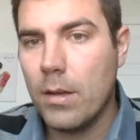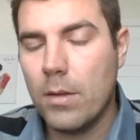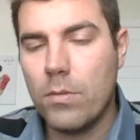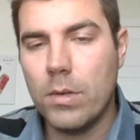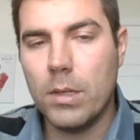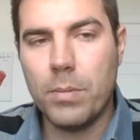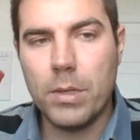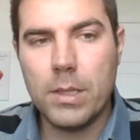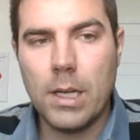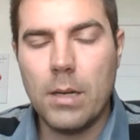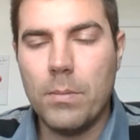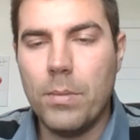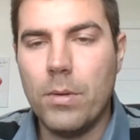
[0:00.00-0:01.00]
really
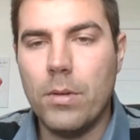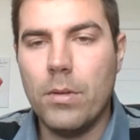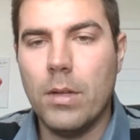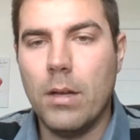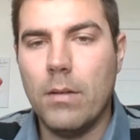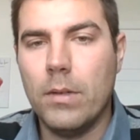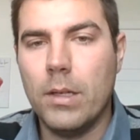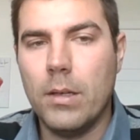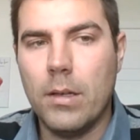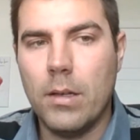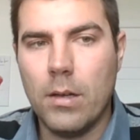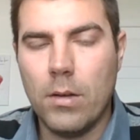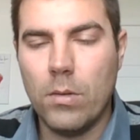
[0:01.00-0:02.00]
presentable, lovely,
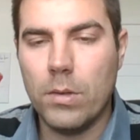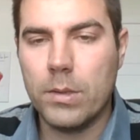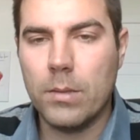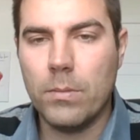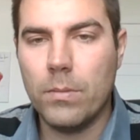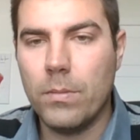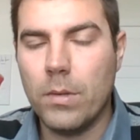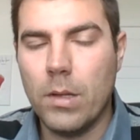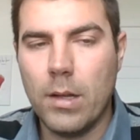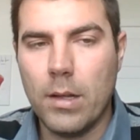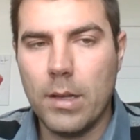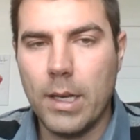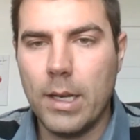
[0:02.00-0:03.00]
wholesome
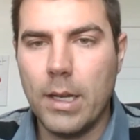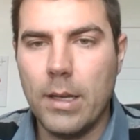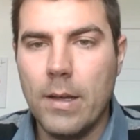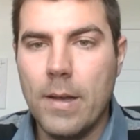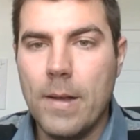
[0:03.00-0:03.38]
lady.